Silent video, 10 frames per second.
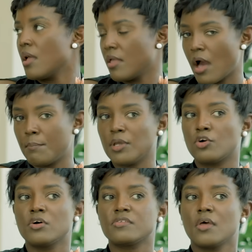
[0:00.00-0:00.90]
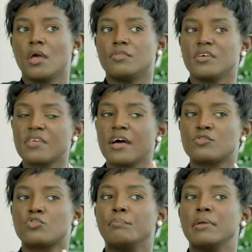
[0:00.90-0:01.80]
Yeah, because this
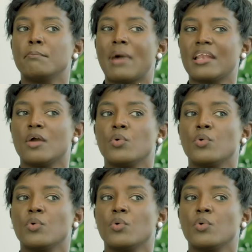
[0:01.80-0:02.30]
has to be money